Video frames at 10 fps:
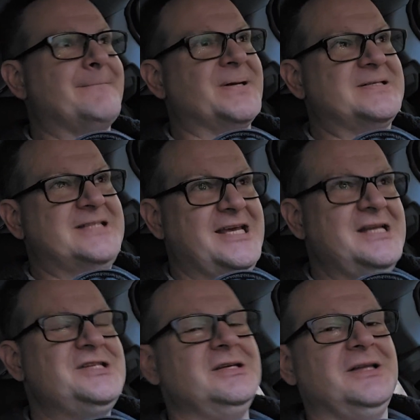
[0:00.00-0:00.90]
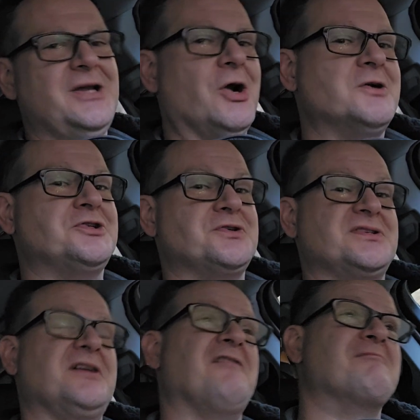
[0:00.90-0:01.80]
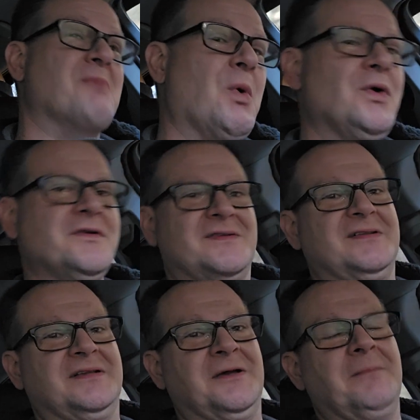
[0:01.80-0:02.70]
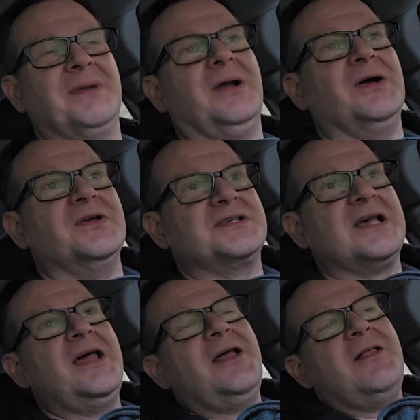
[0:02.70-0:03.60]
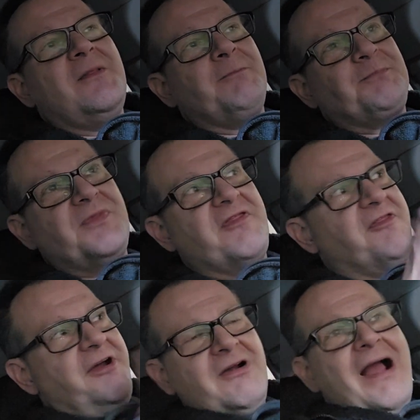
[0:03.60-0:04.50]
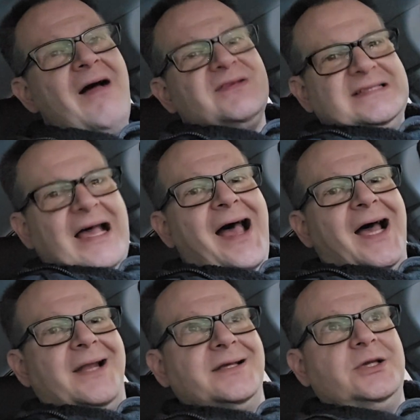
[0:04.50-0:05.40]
potentially hurt yourself more than them because they're outside.